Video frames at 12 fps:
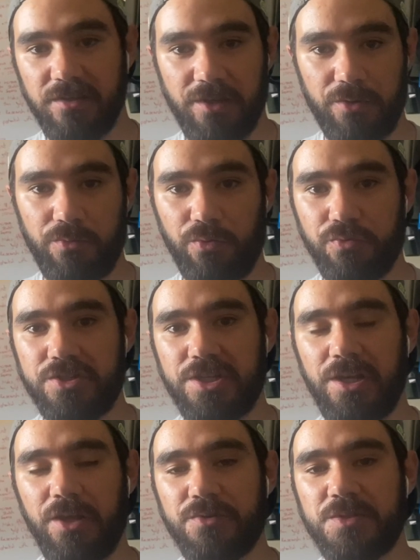low launching,
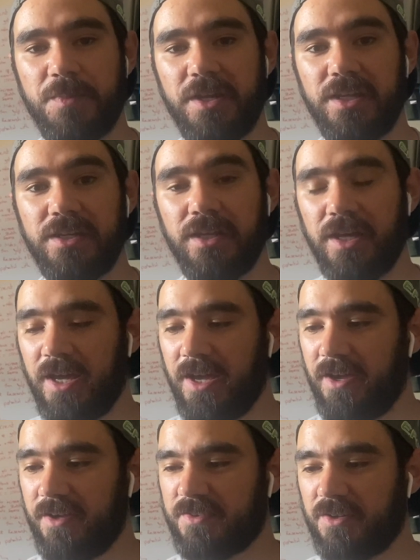low spinning,
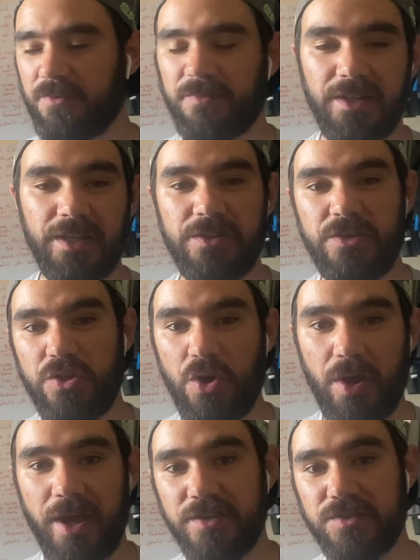it's going to feel
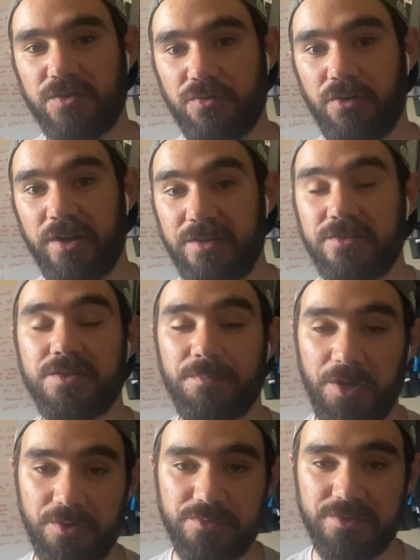not as great,
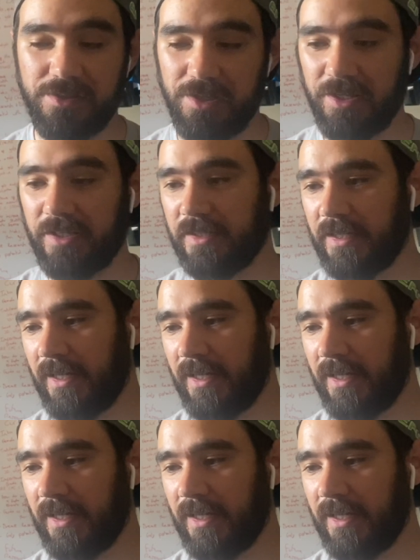supposedly.